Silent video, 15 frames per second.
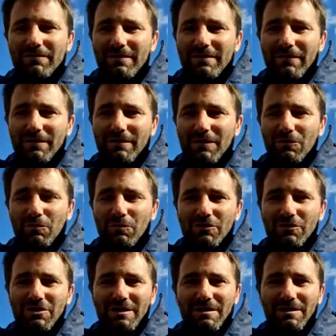if I do
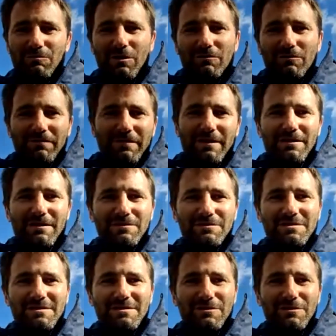watch it, it won't feel as